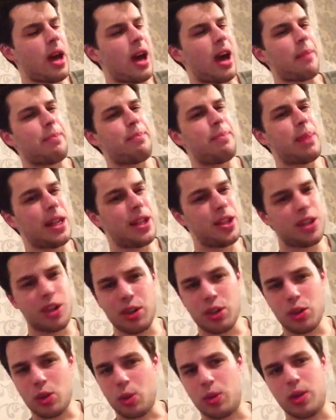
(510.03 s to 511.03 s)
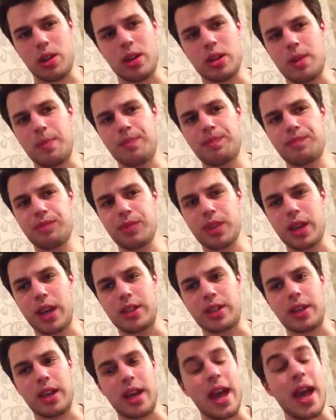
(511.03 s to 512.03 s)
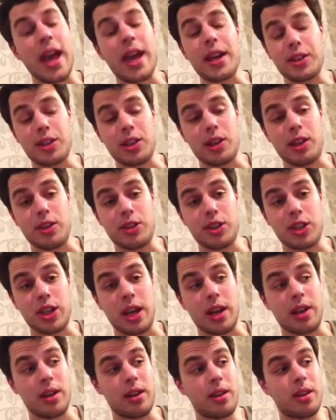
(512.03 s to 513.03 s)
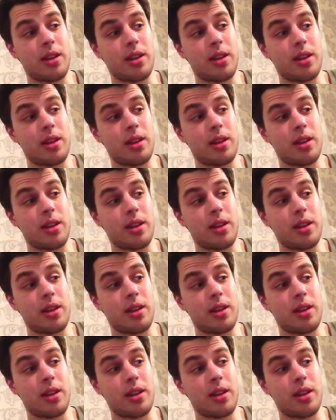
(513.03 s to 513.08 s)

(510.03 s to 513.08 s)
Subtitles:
And Billy Joe Saunders has an excellent chin.